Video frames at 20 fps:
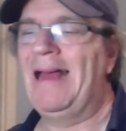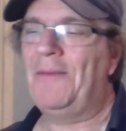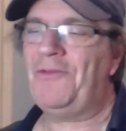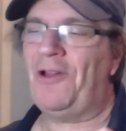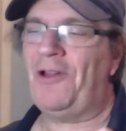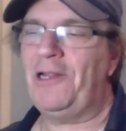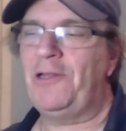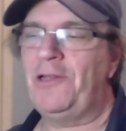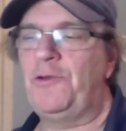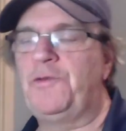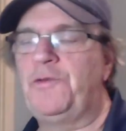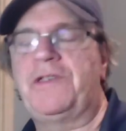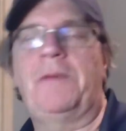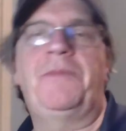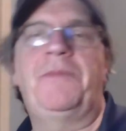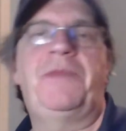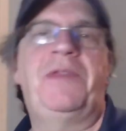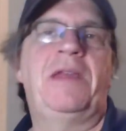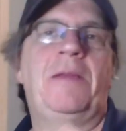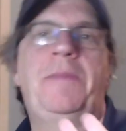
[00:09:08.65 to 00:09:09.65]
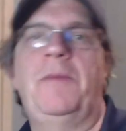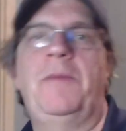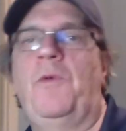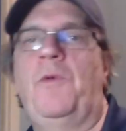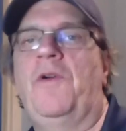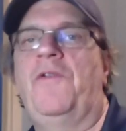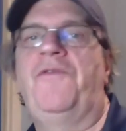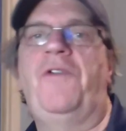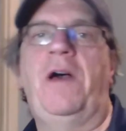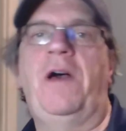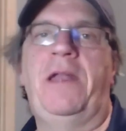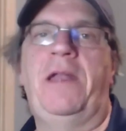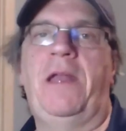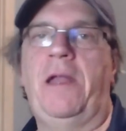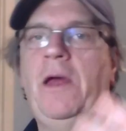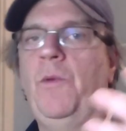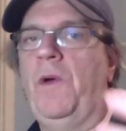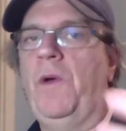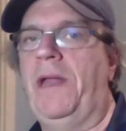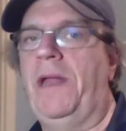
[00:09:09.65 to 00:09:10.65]
trying to do something a bit more fun, and
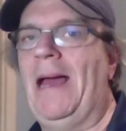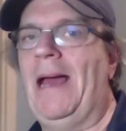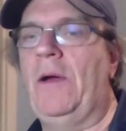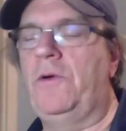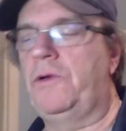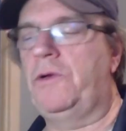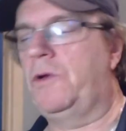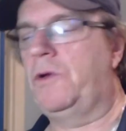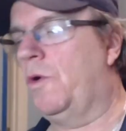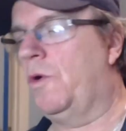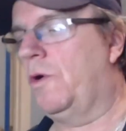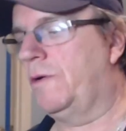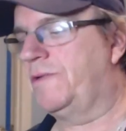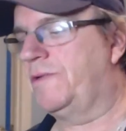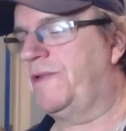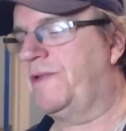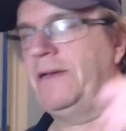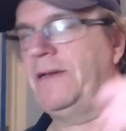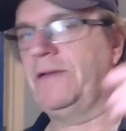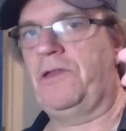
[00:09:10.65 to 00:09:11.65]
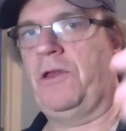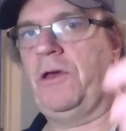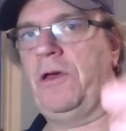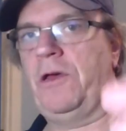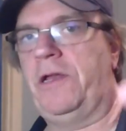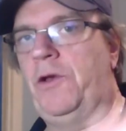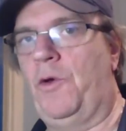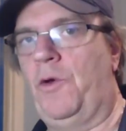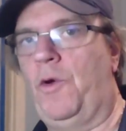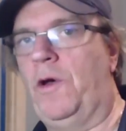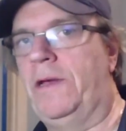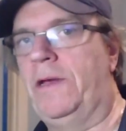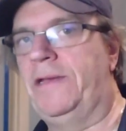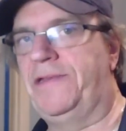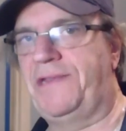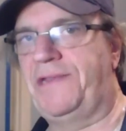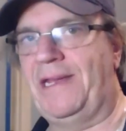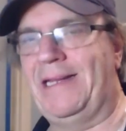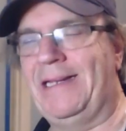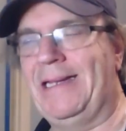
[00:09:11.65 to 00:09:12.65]
I went outdoors and there's a lot of
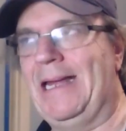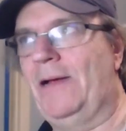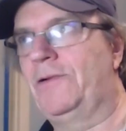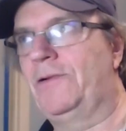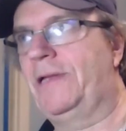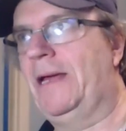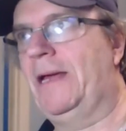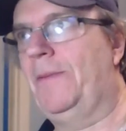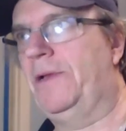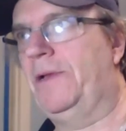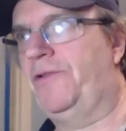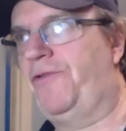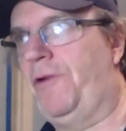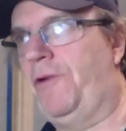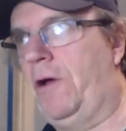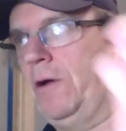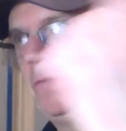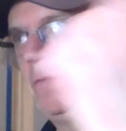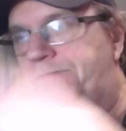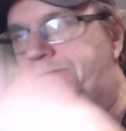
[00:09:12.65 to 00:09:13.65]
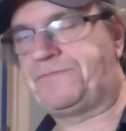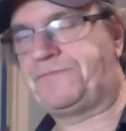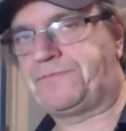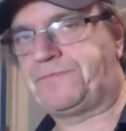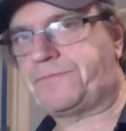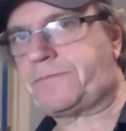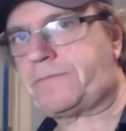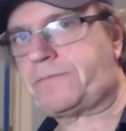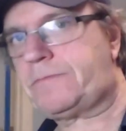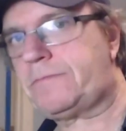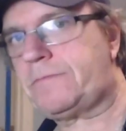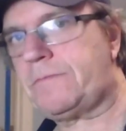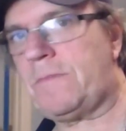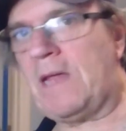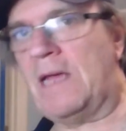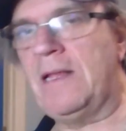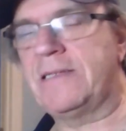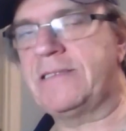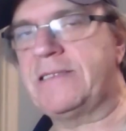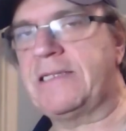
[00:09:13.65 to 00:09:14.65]
noise in downtown Montreal.
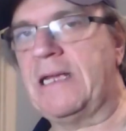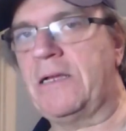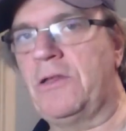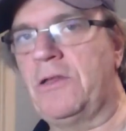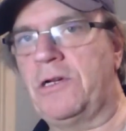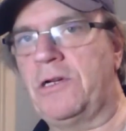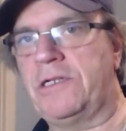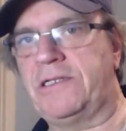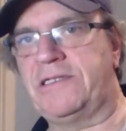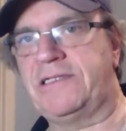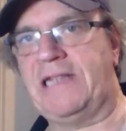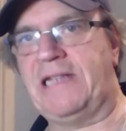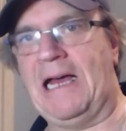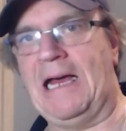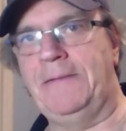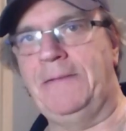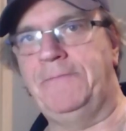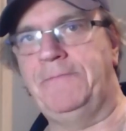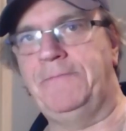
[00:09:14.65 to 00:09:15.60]
Let's take a look at the stat.